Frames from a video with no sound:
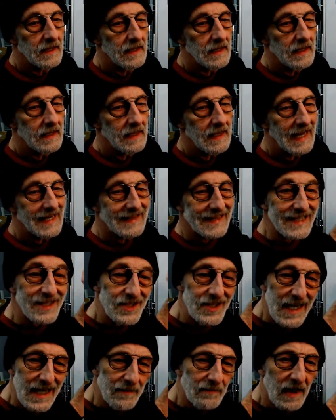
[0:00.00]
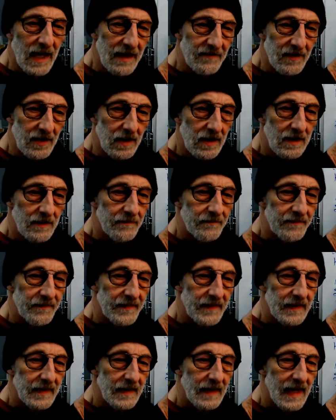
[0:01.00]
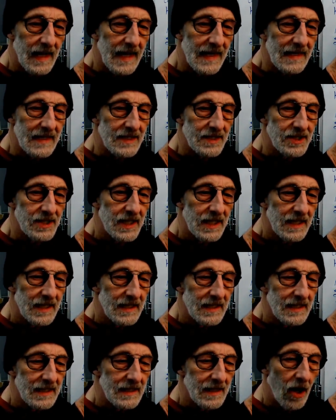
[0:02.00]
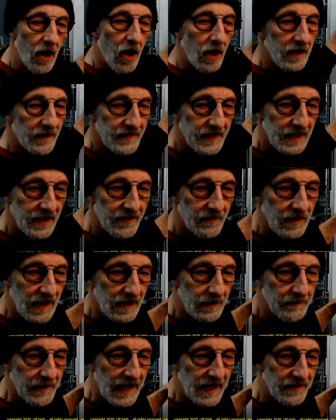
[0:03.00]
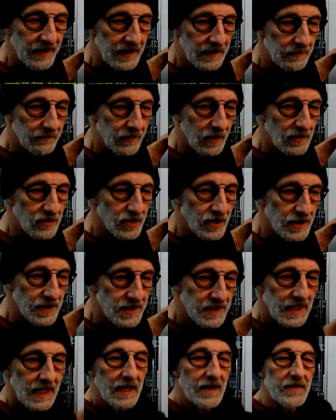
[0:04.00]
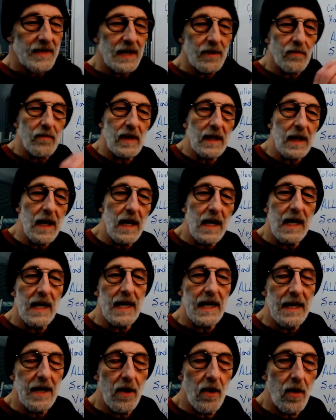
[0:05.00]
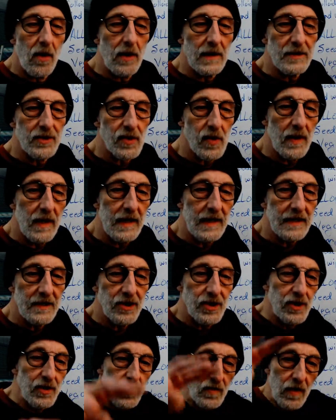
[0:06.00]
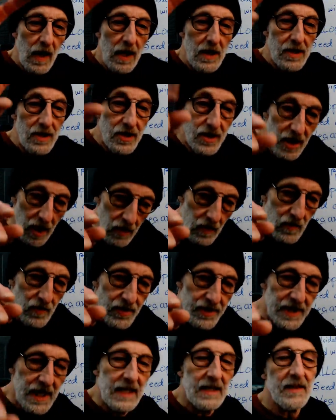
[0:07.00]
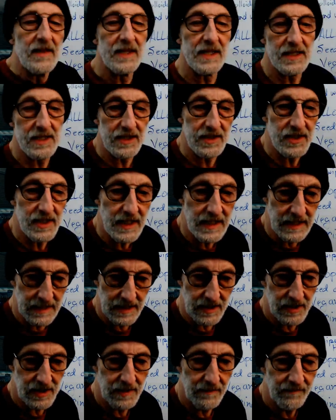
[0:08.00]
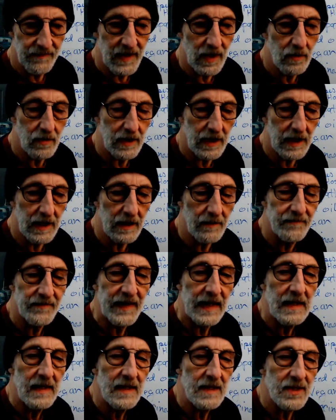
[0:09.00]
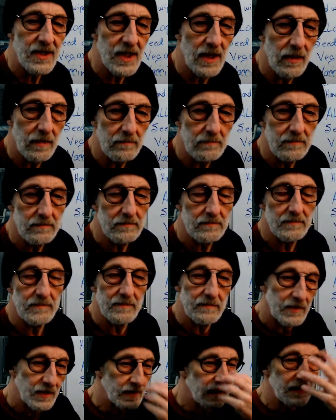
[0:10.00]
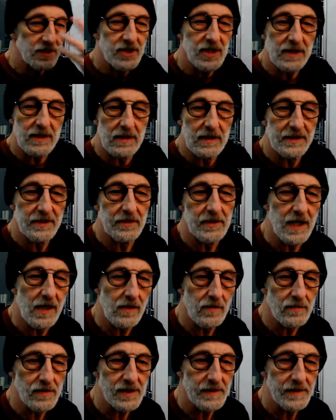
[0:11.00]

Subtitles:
at the same level as all of the other allopathic approaches that rely on trying to dose the disease, okay? So you get a tickle in your nose.